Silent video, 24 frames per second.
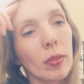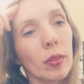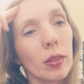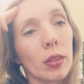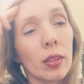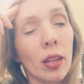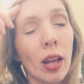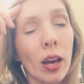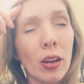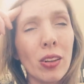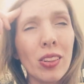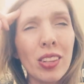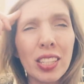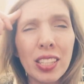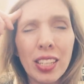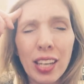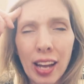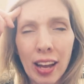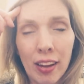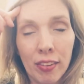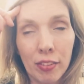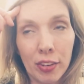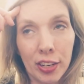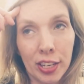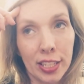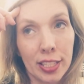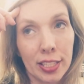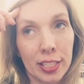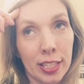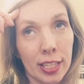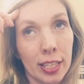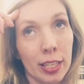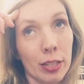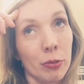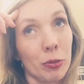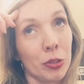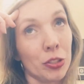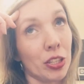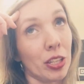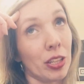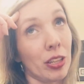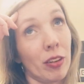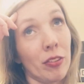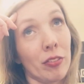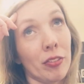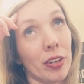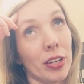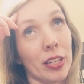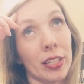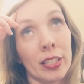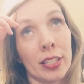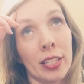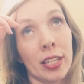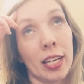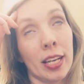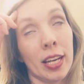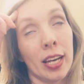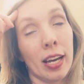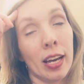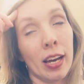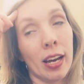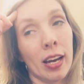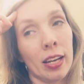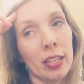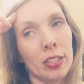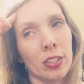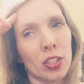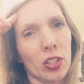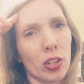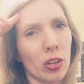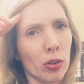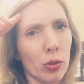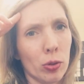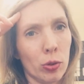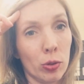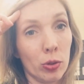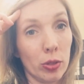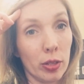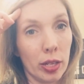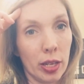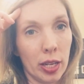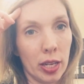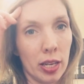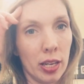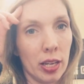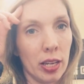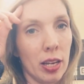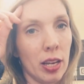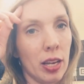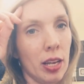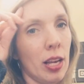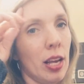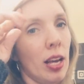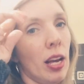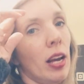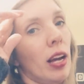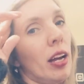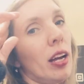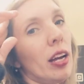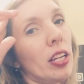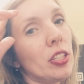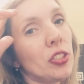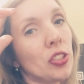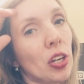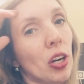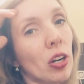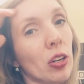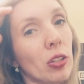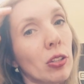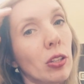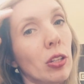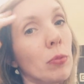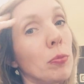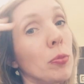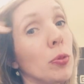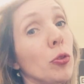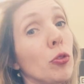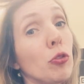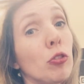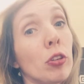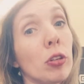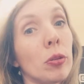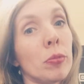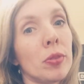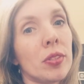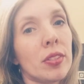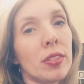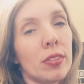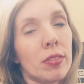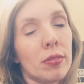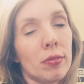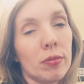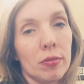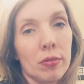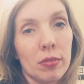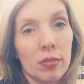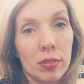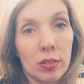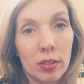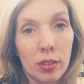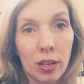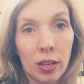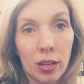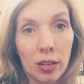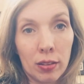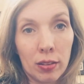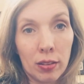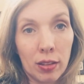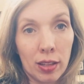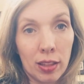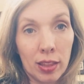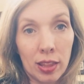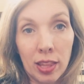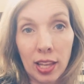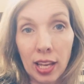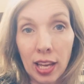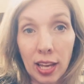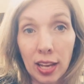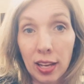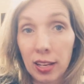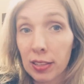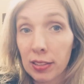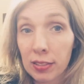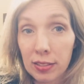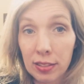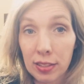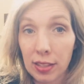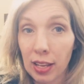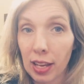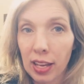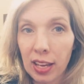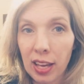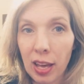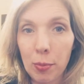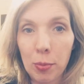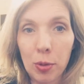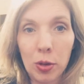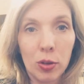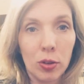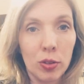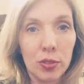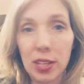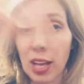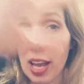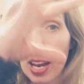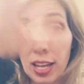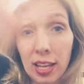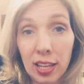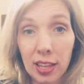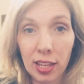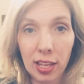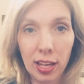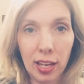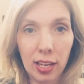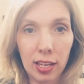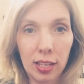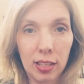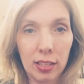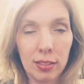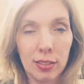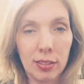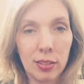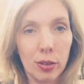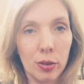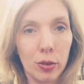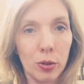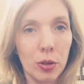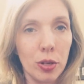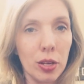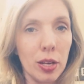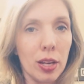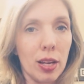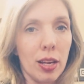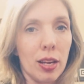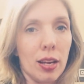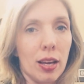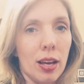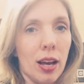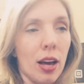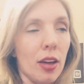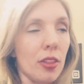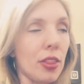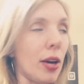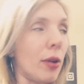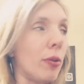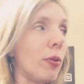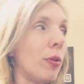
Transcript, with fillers: not only did it have green tea, which I love green tea, it had charcoal in it. And charcoal absorbs things like chemicals, anything. So I thought,